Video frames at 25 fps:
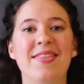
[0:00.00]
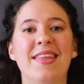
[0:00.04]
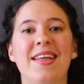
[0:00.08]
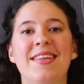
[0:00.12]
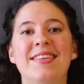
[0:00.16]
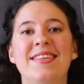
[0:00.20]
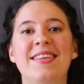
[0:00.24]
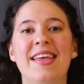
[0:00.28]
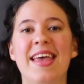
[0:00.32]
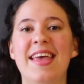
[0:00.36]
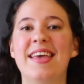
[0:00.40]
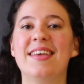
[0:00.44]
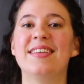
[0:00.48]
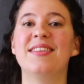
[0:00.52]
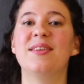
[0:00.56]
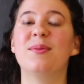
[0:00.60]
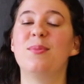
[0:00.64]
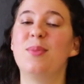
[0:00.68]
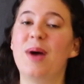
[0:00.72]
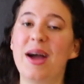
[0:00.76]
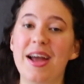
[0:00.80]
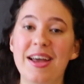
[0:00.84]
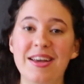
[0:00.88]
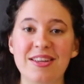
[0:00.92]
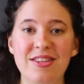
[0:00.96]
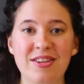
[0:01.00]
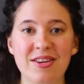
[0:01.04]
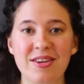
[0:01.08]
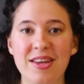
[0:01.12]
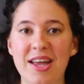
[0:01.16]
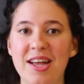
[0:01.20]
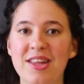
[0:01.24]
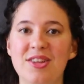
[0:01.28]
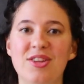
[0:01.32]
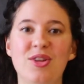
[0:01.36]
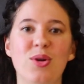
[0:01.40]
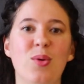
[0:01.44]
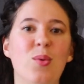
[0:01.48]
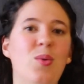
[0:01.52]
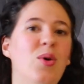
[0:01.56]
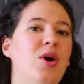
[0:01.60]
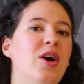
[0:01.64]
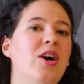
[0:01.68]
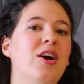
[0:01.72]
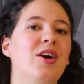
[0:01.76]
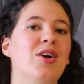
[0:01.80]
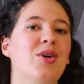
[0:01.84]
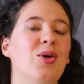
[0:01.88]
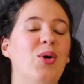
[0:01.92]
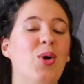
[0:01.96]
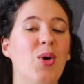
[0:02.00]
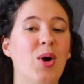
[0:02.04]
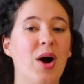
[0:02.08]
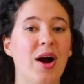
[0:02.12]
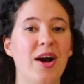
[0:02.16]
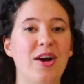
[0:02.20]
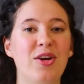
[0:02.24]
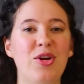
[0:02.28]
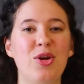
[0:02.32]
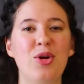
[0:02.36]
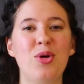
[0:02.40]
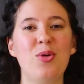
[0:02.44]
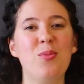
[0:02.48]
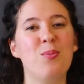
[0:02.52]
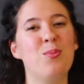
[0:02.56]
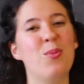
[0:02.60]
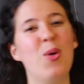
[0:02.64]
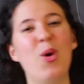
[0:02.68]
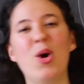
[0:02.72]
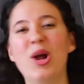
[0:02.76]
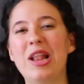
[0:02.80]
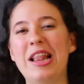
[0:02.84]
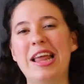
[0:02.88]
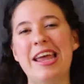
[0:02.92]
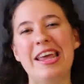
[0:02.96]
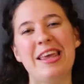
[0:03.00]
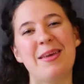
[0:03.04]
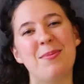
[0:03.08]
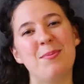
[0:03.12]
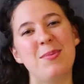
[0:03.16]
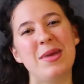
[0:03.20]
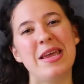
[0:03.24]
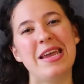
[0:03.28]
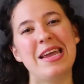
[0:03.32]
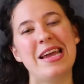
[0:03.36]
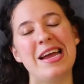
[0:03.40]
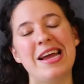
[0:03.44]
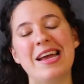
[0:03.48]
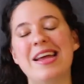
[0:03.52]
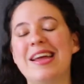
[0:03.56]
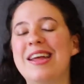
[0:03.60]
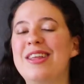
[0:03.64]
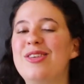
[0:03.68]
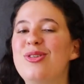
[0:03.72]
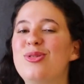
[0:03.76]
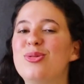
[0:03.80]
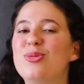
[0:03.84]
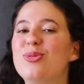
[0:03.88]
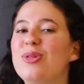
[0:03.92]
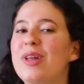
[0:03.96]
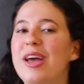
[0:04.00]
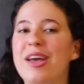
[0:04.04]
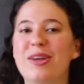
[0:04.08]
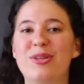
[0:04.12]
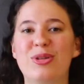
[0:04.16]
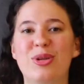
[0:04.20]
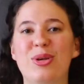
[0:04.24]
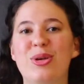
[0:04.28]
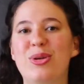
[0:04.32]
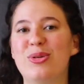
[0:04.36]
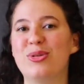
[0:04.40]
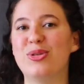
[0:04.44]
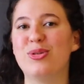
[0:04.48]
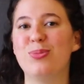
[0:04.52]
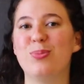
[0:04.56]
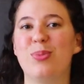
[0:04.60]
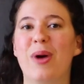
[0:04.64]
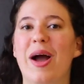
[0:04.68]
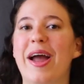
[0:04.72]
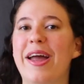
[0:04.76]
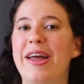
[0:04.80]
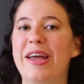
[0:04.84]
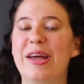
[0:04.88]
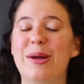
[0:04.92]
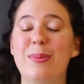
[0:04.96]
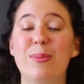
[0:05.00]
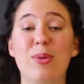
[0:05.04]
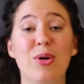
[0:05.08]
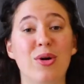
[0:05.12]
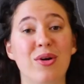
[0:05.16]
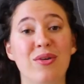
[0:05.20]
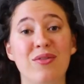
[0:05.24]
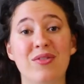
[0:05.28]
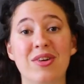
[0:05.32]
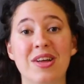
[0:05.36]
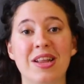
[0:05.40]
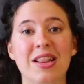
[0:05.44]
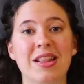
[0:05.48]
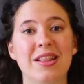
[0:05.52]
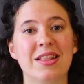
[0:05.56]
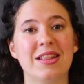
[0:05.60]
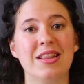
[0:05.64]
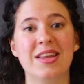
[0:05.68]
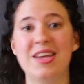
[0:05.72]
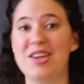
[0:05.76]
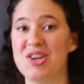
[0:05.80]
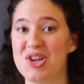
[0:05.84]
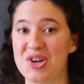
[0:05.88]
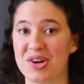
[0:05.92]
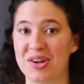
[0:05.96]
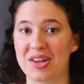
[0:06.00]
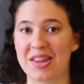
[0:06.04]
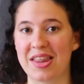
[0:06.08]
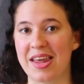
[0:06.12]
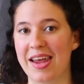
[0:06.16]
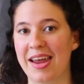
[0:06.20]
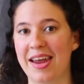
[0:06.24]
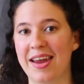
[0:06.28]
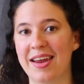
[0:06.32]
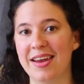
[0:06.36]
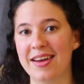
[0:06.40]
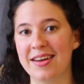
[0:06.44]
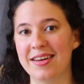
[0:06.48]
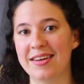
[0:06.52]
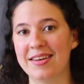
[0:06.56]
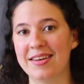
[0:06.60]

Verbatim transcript: that take the bike to get to work or are you more like me and you like to use bike more of a leisure thing.